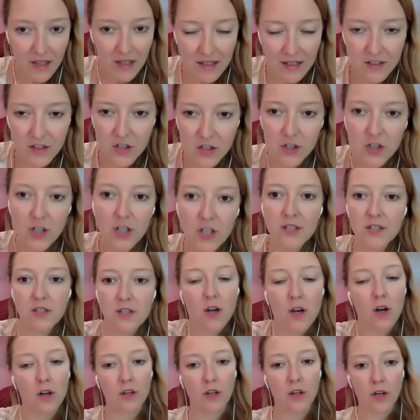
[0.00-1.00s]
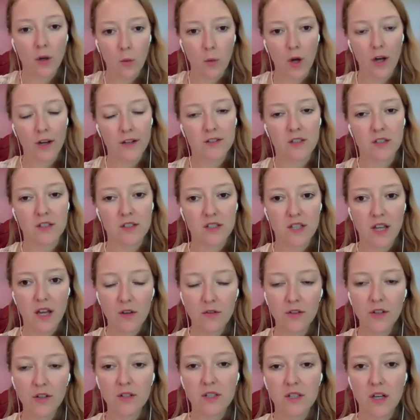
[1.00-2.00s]
It's just not going to work. So
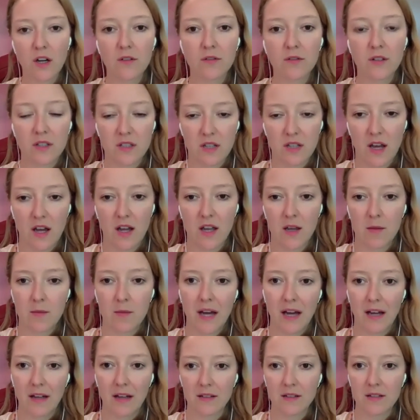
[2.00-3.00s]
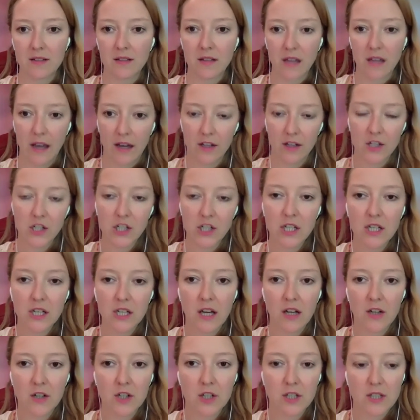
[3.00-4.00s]
save yourself the time and the energy,
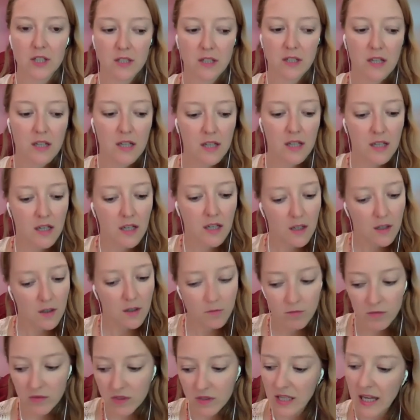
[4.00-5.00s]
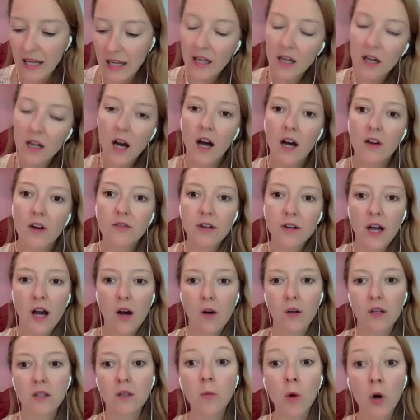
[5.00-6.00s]
and just take half an
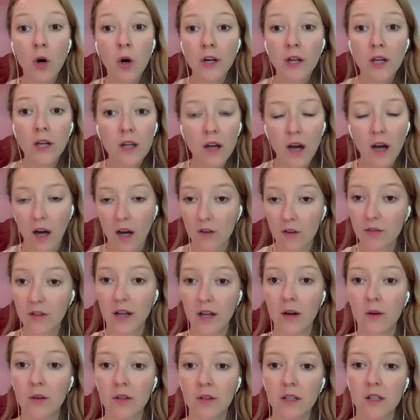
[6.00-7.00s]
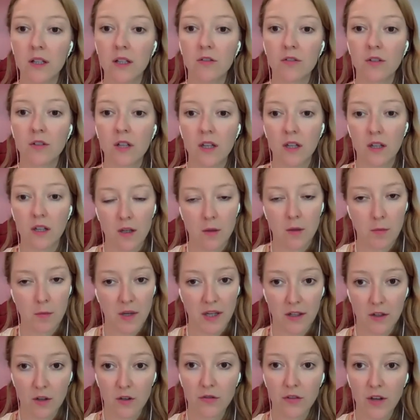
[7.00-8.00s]
hour in the morning, half an hour in the evening,
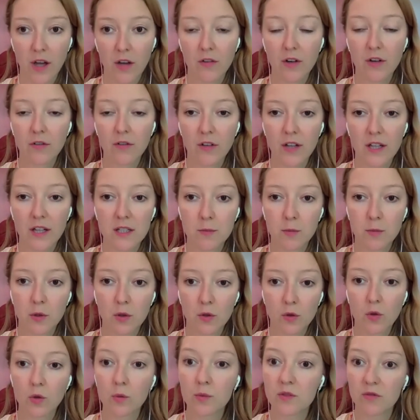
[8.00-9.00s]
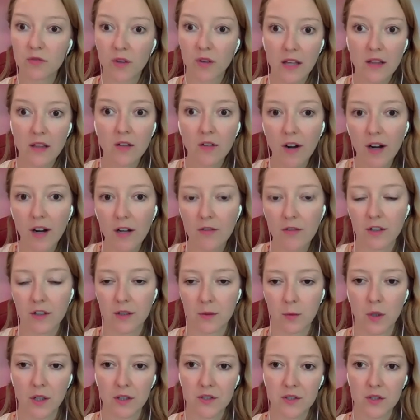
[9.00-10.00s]
pick your favorite Facebook groups, find the
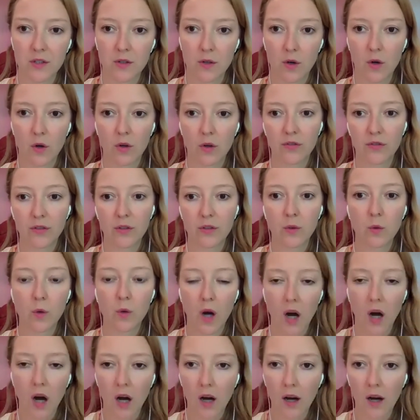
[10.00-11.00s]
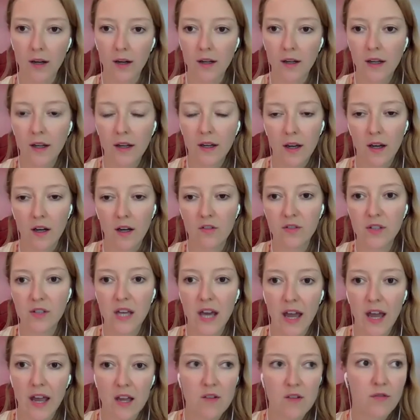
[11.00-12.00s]
relevant ones. If you are a
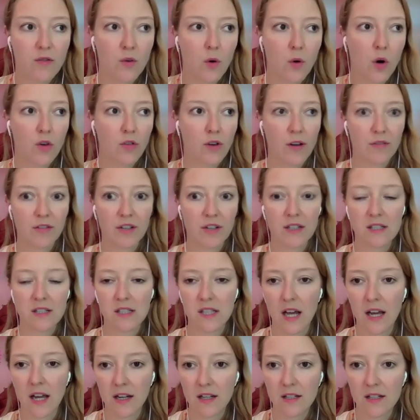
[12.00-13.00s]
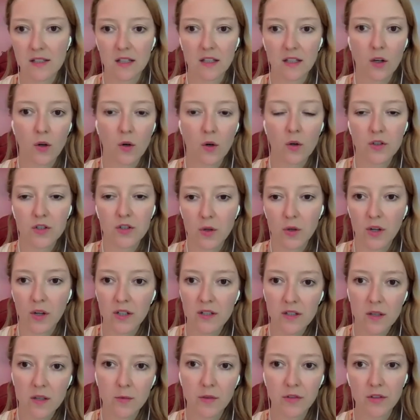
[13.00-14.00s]
VA for graphic designers, and go
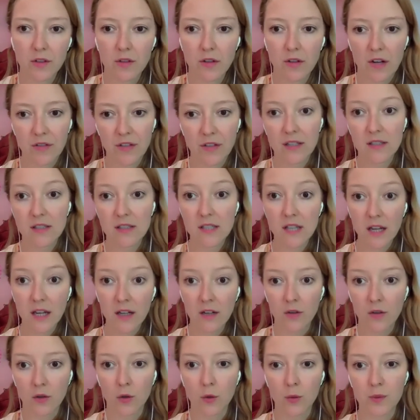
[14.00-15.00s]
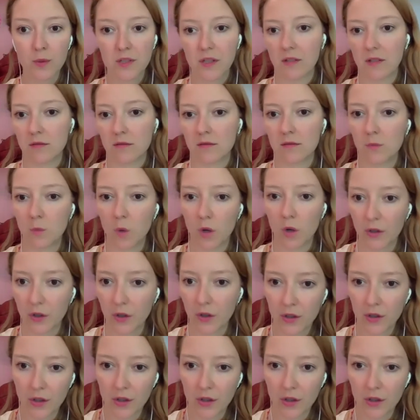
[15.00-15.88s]
join some of the graphic design groups and whatnot.